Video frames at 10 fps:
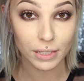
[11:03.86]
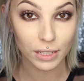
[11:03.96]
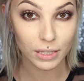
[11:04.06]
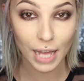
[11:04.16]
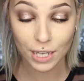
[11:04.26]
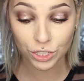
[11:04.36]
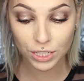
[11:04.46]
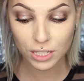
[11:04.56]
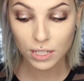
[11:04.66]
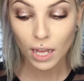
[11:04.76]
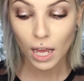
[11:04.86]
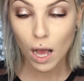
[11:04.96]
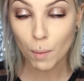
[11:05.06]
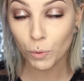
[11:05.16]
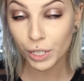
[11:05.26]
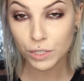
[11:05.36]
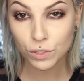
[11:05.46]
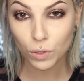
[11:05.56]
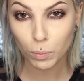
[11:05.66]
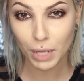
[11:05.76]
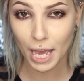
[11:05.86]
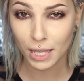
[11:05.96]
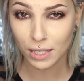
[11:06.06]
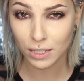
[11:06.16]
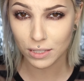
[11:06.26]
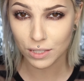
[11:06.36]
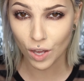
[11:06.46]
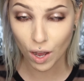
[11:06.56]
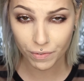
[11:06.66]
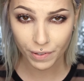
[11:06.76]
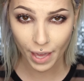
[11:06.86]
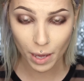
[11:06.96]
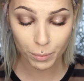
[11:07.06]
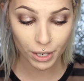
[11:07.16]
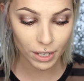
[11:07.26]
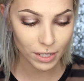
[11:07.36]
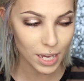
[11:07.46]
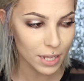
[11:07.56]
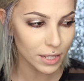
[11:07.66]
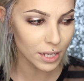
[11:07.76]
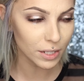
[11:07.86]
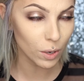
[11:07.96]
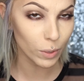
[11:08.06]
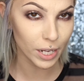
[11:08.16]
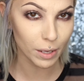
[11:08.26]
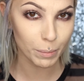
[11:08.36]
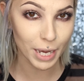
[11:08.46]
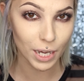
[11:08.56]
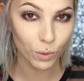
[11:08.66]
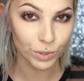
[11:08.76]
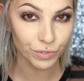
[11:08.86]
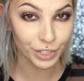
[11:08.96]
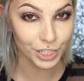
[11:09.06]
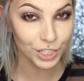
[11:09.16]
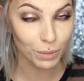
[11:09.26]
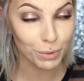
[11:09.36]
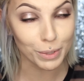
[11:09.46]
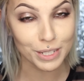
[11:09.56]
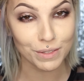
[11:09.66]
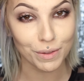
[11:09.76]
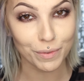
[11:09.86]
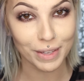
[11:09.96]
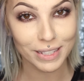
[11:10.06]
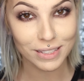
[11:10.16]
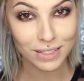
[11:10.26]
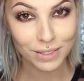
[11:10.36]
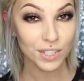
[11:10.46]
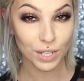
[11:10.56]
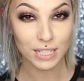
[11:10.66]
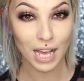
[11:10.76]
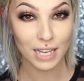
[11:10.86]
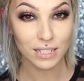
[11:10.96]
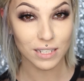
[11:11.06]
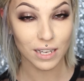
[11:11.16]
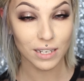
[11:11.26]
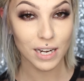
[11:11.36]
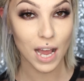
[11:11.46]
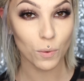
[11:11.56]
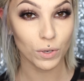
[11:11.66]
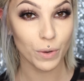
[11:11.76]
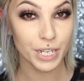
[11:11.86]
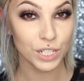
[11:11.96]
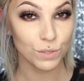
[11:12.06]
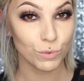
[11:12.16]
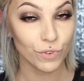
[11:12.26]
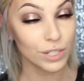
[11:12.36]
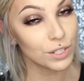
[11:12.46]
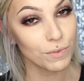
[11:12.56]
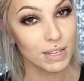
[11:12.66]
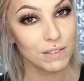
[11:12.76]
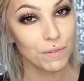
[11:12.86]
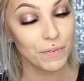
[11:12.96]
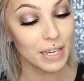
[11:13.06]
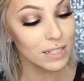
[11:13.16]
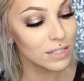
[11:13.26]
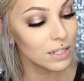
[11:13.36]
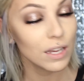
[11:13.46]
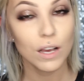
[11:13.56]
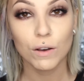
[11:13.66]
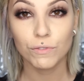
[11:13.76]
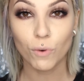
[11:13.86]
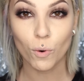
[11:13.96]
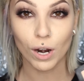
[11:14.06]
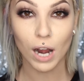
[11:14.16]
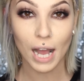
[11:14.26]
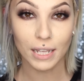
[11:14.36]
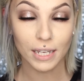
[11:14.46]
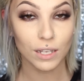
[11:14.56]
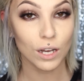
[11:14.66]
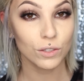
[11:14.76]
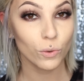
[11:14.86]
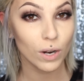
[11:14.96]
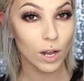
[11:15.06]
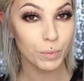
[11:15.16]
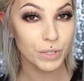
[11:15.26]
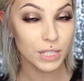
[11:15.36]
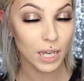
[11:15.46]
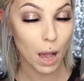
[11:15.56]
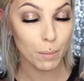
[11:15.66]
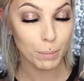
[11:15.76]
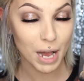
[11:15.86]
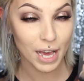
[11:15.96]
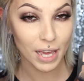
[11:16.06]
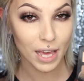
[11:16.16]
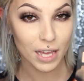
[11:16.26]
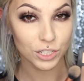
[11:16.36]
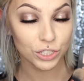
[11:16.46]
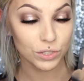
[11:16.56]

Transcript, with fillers: Lily Lashes. I'm going to apply these off camera and then when I come back, we'll finish up the rest of the face. So that's eyes done. Now we're going to move on to the rest of the face. For highlight and contour, I'll be using my